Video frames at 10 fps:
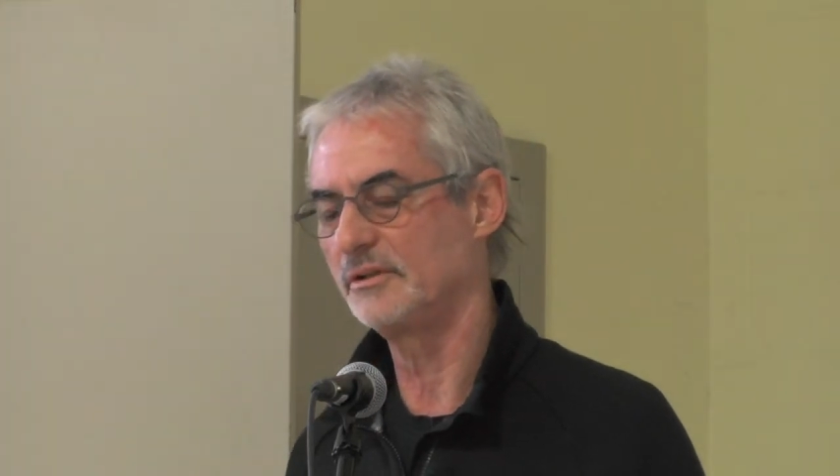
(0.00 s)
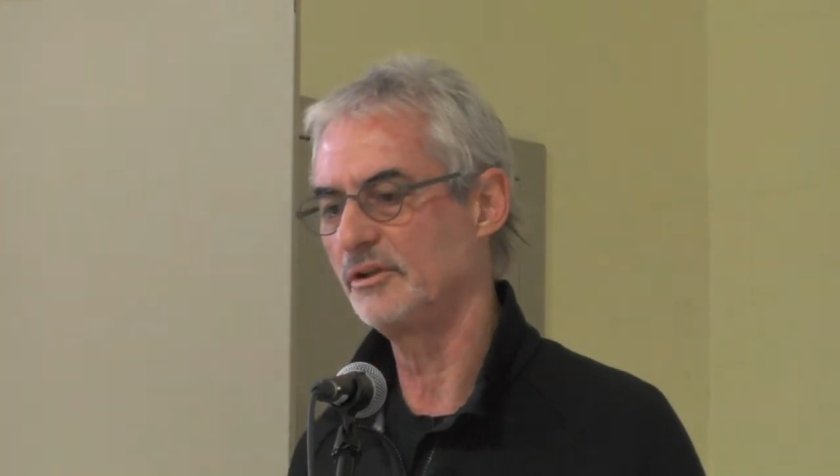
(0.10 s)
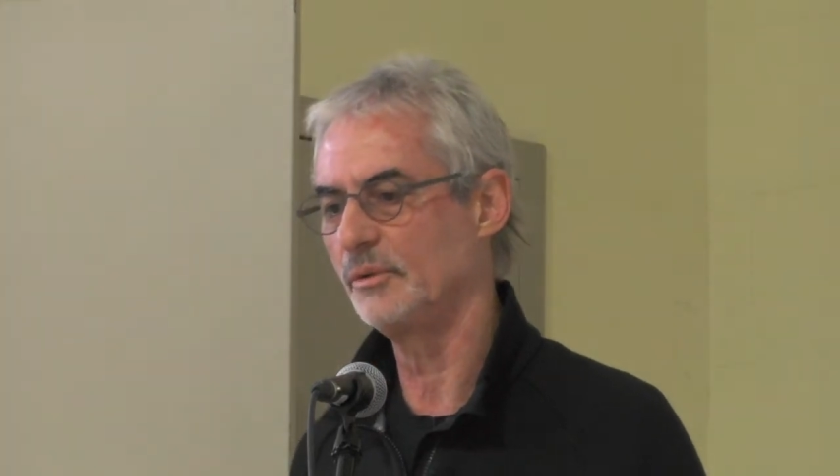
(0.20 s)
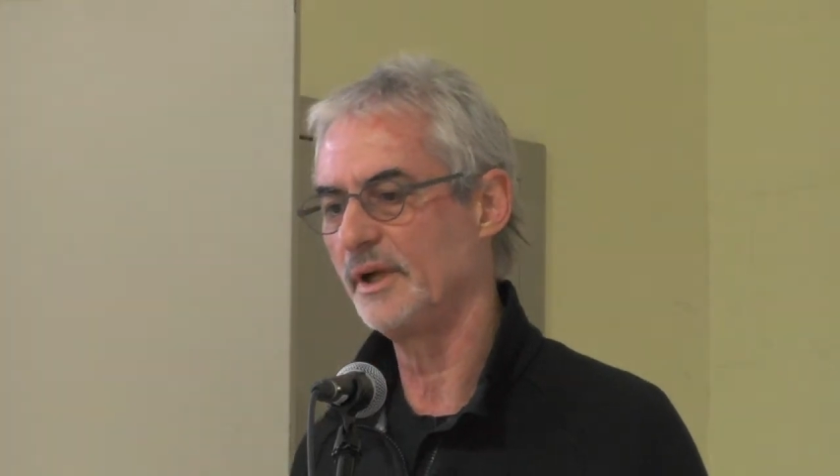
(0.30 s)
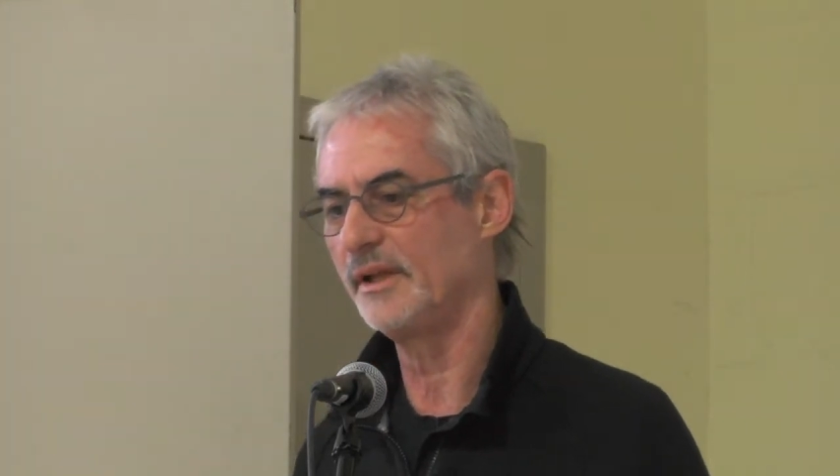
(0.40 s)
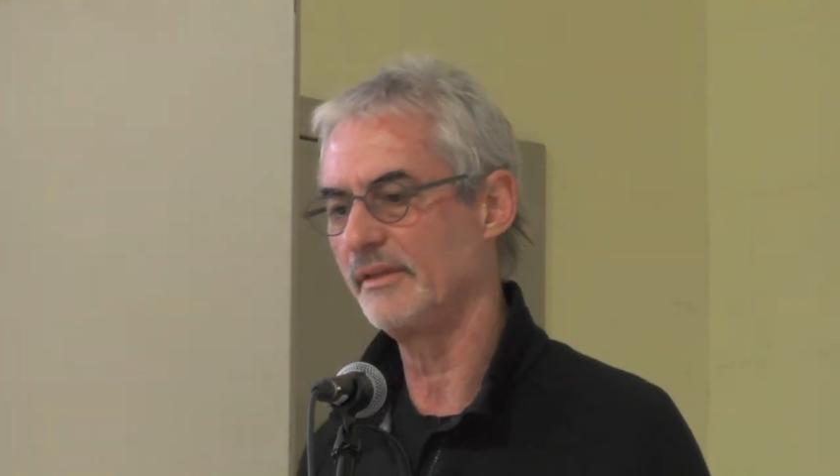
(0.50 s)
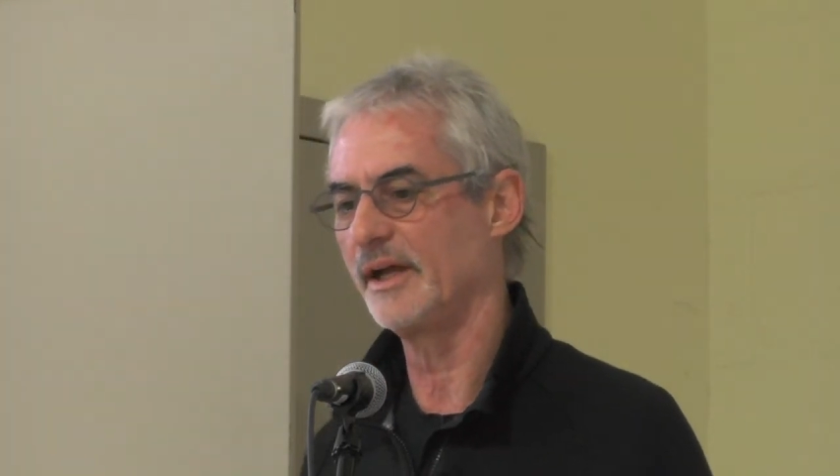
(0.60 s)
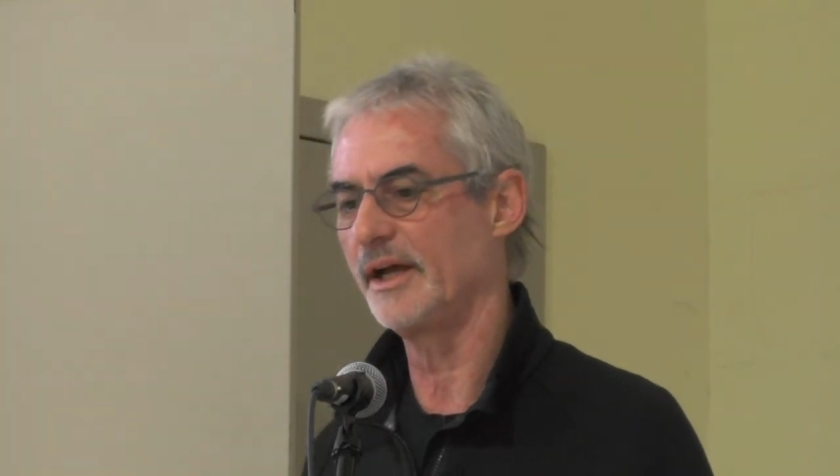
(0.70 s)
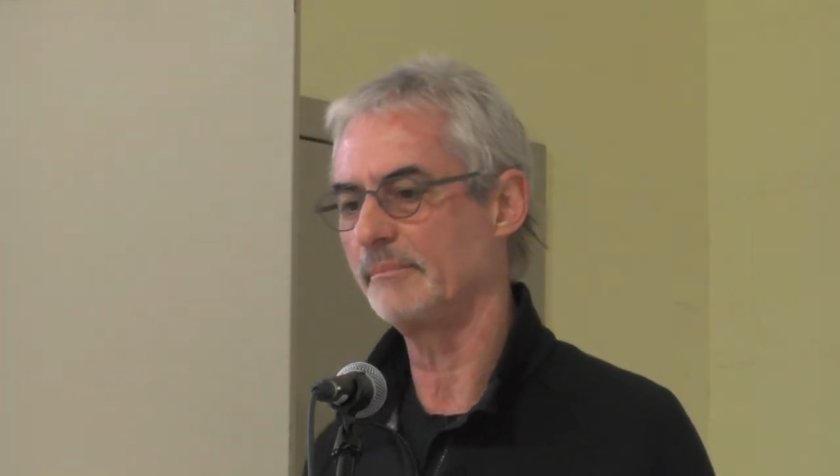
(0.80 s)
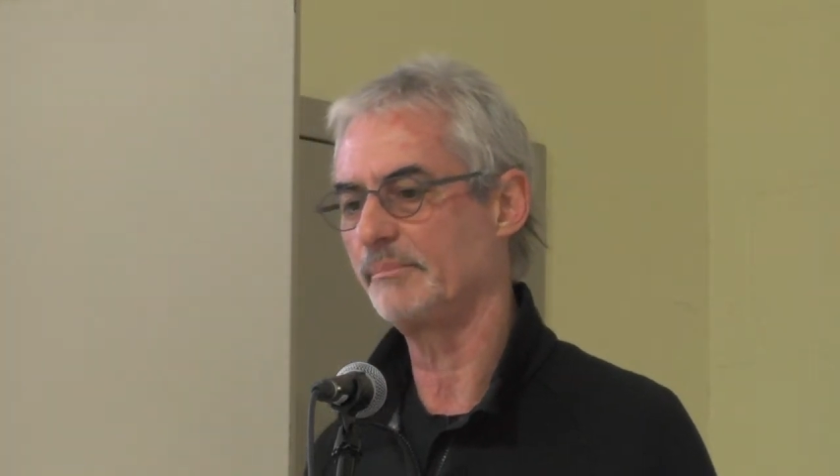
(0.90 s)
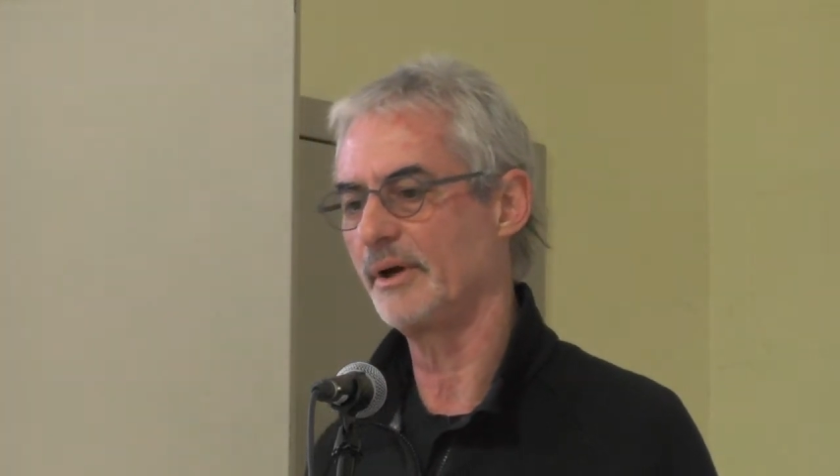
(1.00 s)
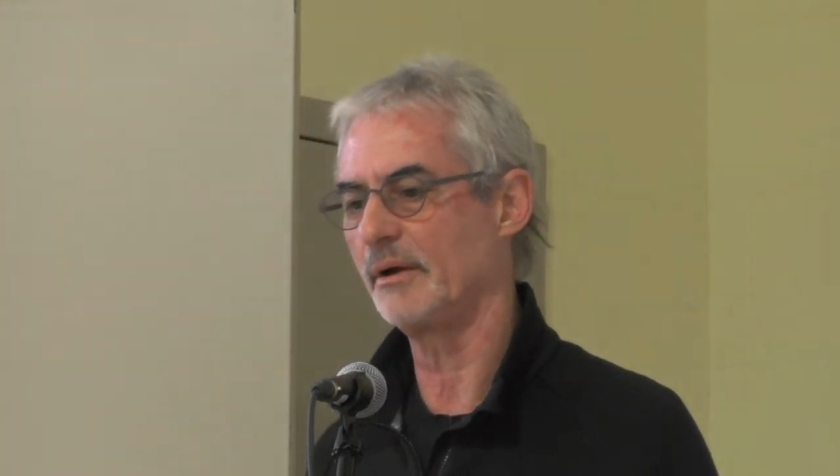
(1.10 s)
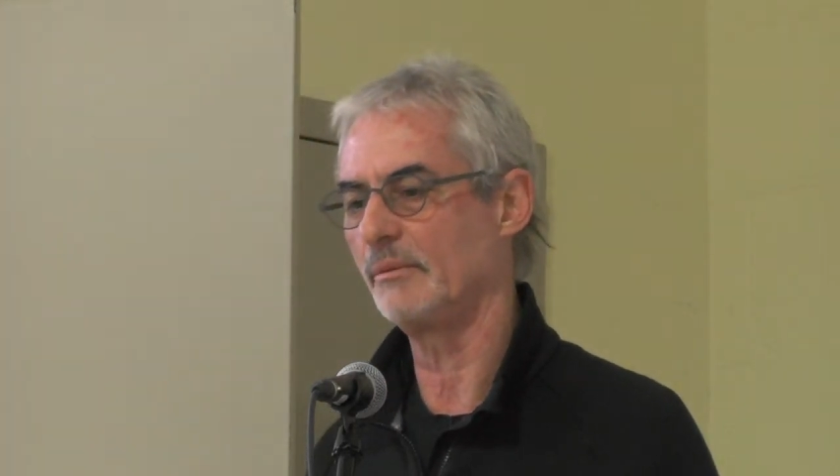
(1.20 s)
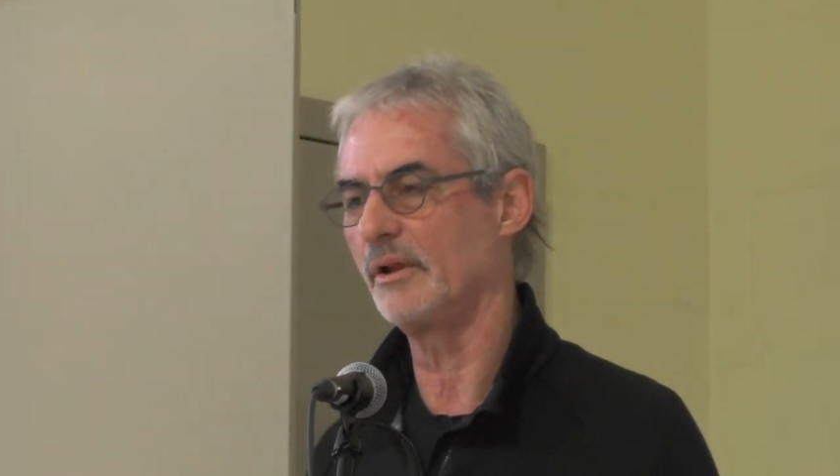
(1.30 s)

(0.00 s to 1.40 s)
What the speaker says: doing that by